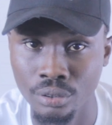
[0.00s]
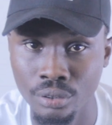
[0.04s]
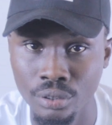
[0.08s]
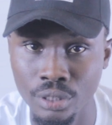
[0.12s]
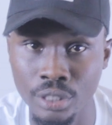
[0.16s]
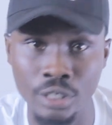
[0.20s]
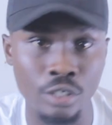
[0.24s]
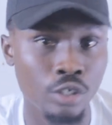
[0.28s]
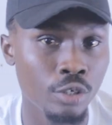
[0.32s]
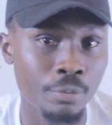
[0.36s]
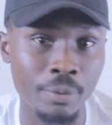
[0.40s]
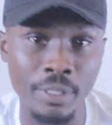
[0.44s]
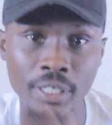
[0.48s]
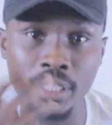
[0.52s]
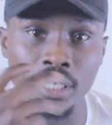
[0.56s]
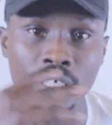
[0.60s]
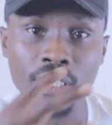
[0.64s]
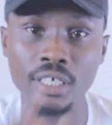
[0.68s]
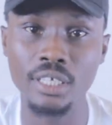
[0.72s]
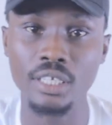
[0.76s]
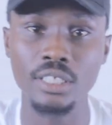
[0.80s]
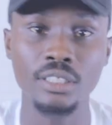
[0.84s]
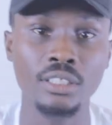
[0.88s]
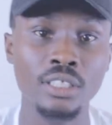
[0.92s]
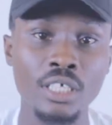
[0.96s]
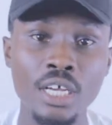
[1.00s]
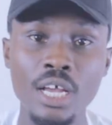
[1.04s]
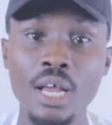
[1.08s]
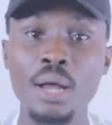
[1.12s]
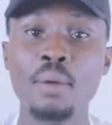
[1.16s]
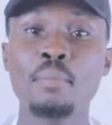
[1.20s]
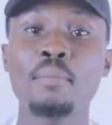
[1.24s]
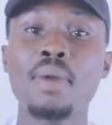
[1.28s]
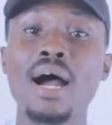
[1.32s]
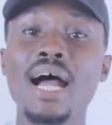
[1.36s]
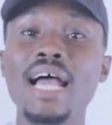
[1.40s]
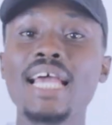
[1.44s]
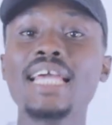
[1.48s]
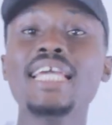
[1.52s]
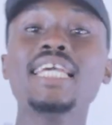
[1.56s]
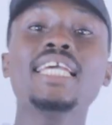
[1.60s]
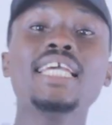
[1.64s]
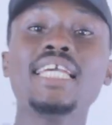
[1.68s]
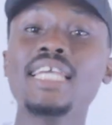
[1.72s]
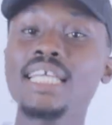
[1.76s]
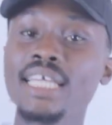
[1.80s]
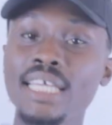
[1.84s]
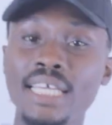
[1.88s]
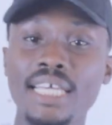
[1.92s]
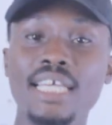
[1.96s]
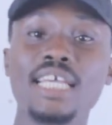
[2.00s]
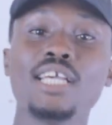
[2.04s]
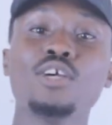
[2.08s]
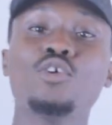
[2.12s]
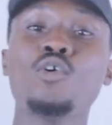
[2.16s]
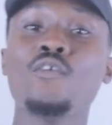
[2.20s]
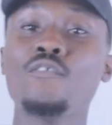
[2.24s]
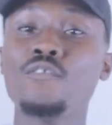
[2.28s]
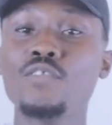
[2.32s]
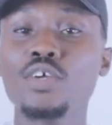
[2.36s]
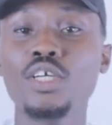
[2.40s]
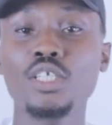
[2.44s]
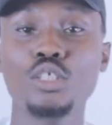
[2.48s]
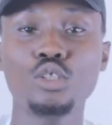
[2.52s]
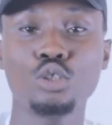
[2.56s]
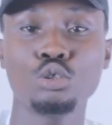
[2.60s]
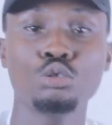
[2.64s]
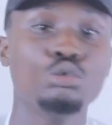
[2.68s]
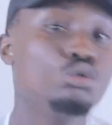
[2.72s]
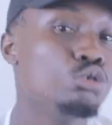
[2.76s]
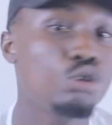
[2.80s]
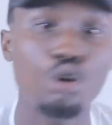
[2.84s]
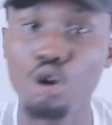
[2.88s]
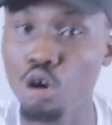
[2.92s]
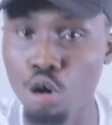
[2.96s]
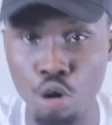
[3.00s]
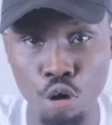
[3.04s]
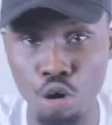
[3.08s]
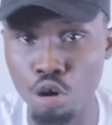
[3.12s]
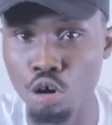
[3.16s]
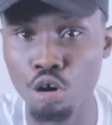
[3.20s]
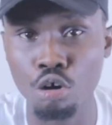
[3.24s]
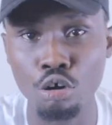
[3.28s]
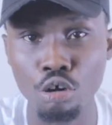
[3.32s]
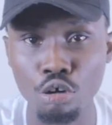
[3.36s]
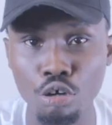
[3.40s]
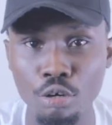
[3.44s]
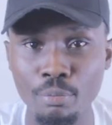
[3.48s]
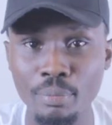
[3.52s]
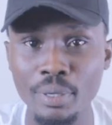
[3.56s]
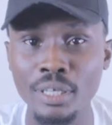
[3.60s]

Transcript: It no be English, but he go free do or